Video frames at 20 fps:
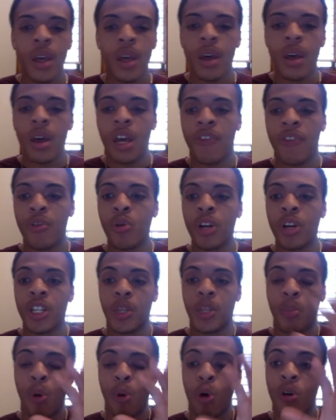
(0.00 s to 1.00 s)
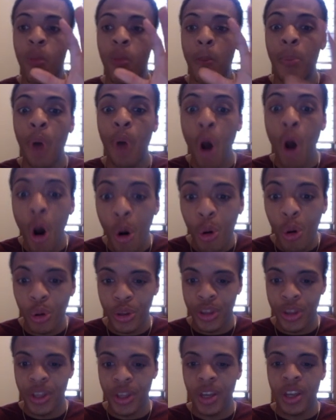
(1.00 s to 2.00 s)
If you want to support
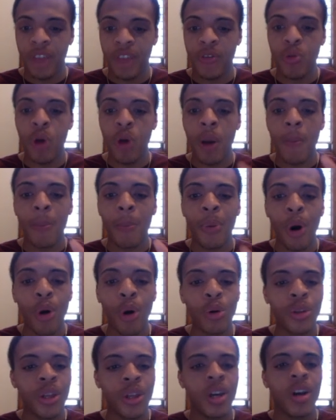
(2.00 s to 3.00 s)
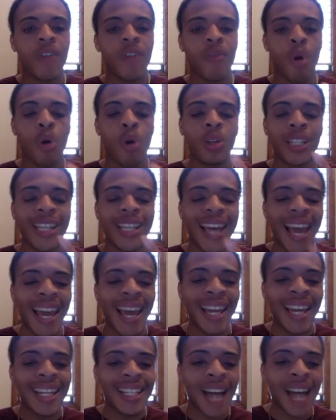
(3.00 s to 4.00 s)
both, if you want both for only
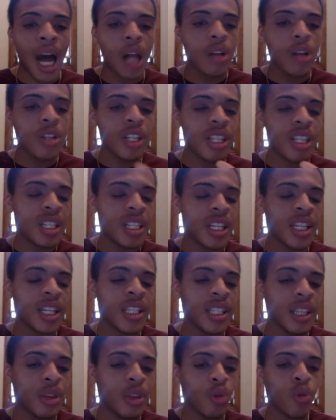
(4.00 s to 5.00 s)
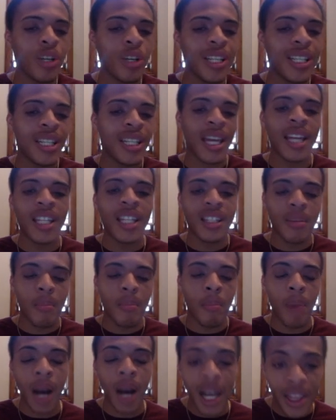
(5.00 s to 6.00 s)
$8.63 a
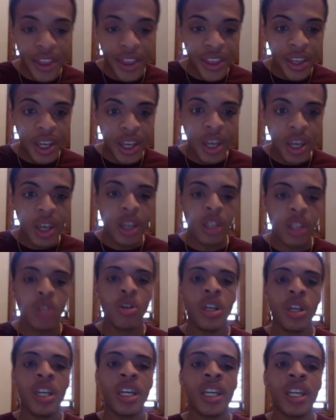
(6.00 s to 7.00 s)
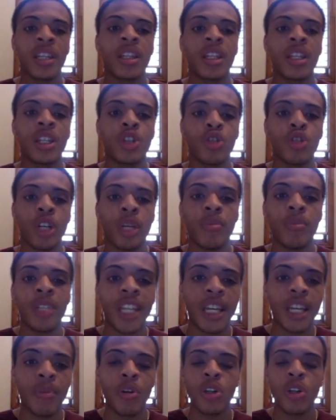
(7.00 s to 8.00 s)
month, you can get the Dream
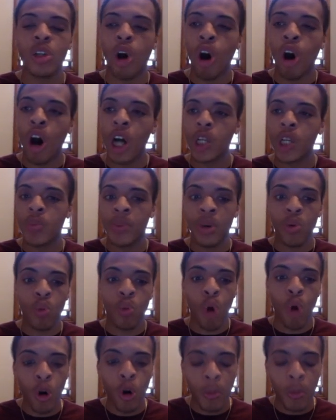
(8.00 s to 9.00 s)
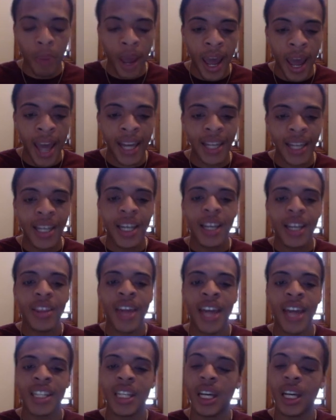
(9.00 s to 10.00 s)
Schemers Ultimate Woke Pack.
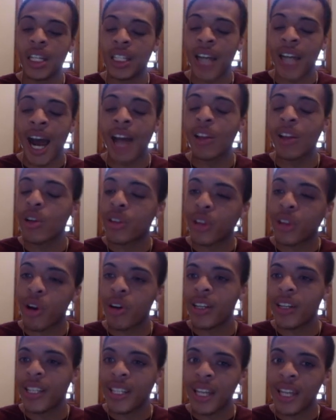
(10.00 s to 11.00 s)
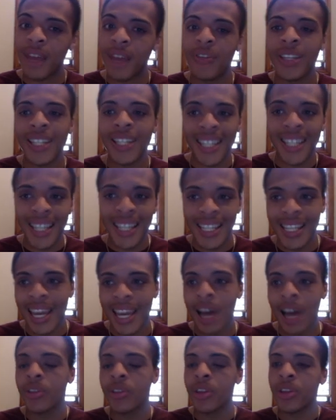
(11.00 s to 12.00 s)
That's a dollar thirty-seven
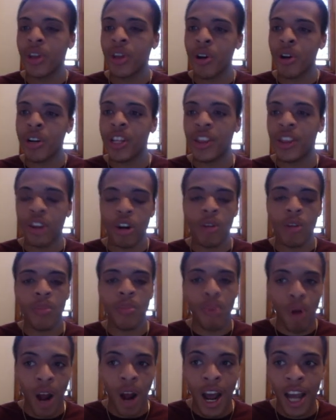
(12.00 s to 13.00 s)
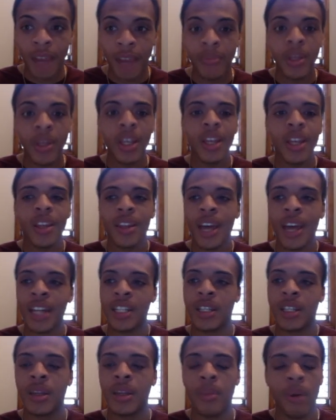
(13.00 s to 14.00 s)
discount, the 33rd Prime.
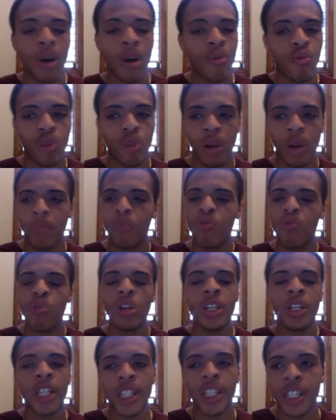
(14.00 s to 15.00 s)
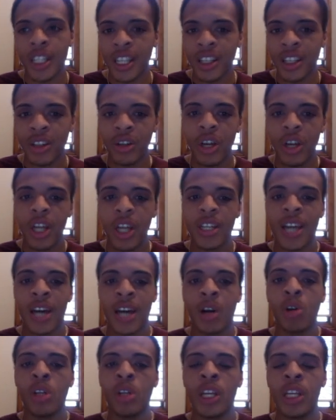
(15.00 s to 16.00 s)
That's the a, a really good deal. Not
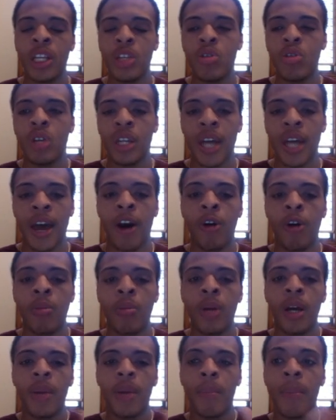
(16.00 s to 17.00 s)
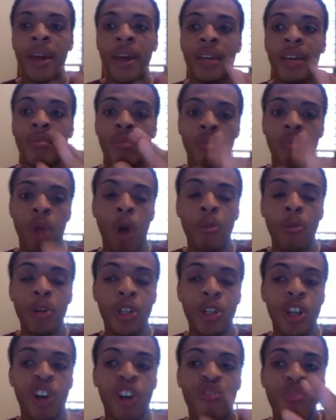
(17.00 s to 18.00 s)
only you can help make help
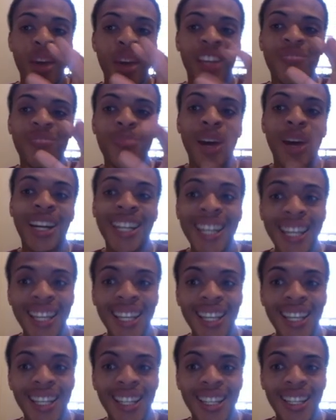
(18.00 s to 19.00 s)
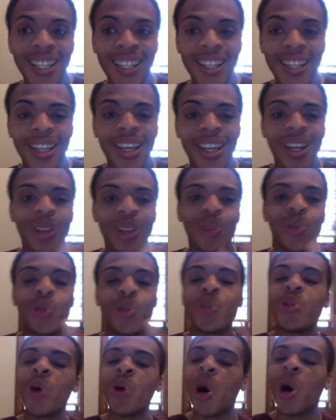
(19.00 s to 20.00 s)
yourself make money, you
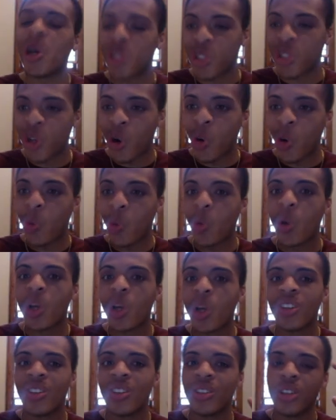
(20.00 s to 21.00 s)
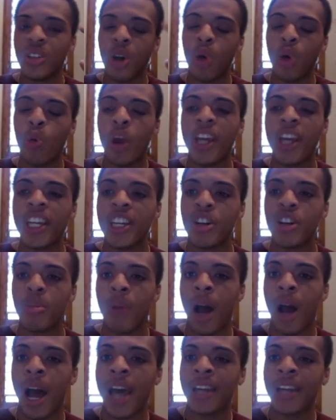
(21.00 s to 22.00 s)
can also awaken your
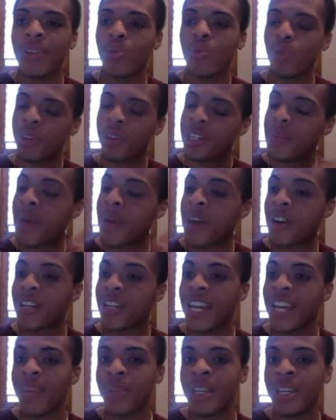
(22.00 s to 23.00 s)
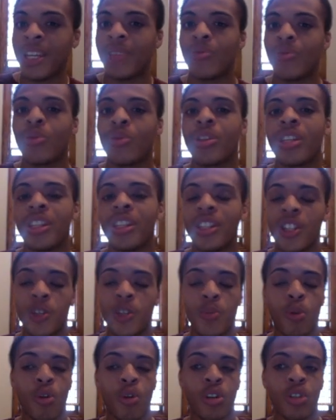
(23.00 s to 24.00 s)
mind with some entertainment within the
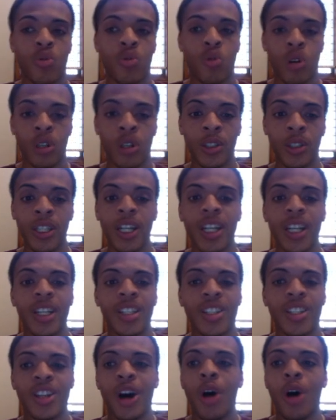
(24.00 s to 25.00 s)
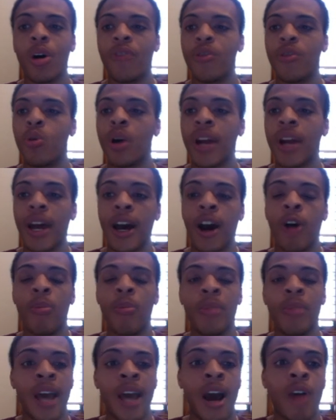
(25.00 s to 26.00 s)
sports world. So if you want to
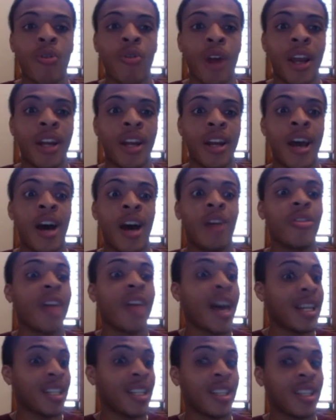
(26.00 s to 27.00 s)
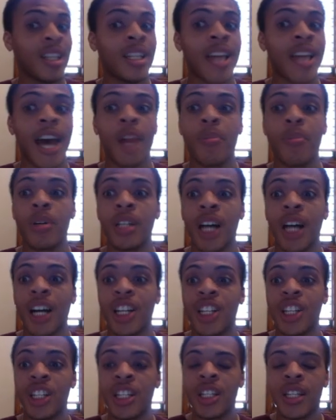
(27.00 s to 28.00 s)
help me out right now, that's the Data
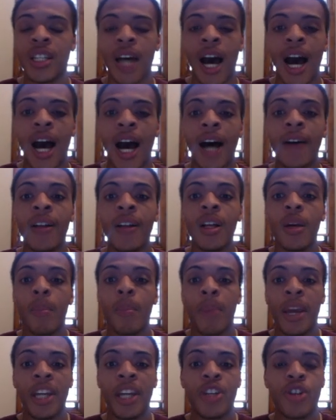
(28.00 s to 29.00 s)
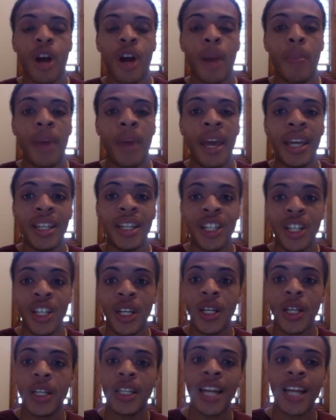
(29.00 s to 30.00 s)
Productions uh, Patreon page.
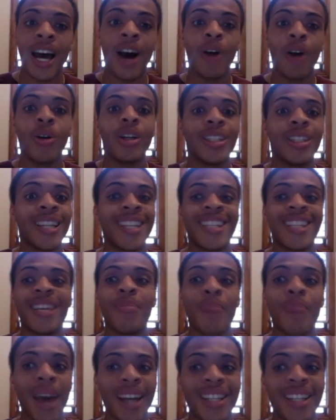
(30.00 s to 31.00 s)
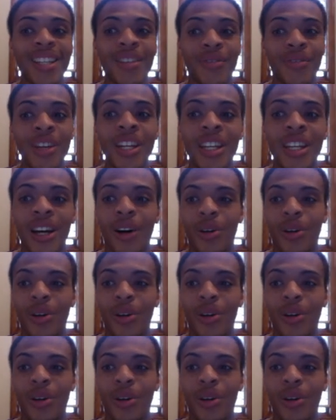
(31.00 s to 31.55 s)
Now let's get back to the video.